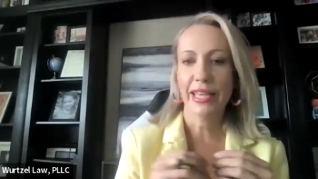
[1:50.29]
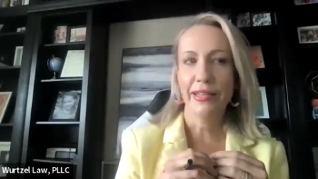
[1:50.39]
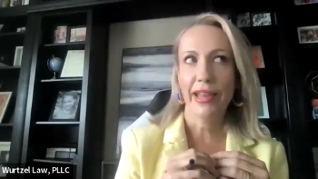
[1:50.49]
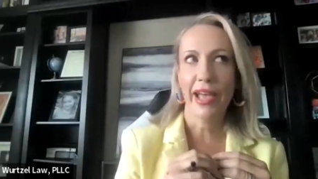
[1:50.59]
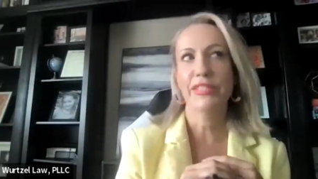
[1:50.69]

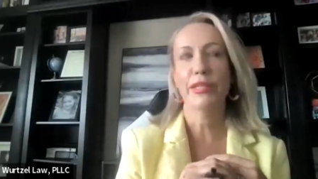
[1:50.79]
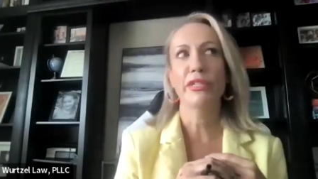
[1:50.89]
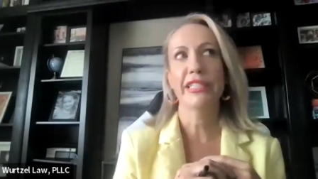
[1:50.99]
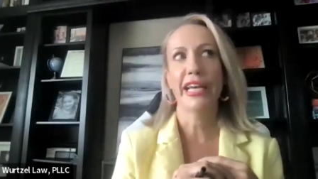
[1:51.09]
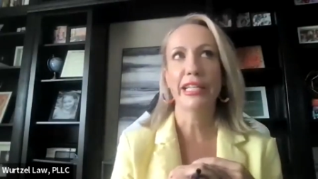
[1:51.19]
and have
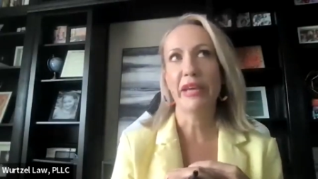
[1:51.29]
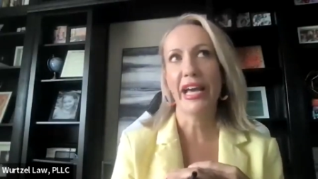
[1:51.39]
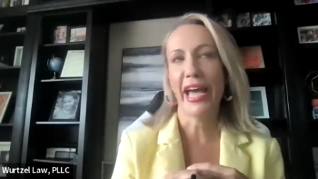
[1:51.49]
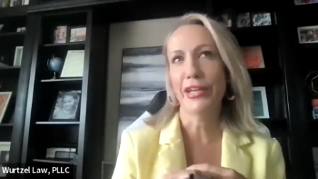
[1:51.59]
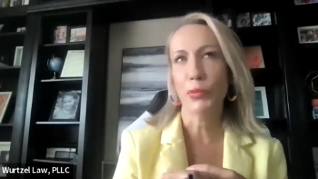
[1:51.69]
someone telling me I
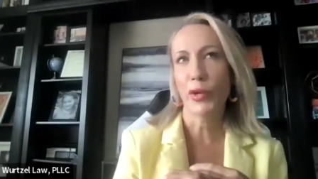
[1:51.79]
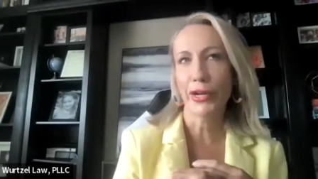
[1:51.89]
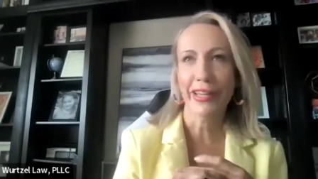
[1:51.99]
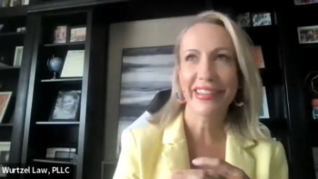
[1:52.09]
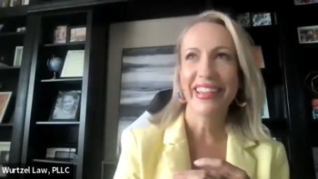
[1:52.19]
had to
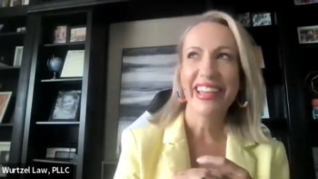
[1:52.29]
work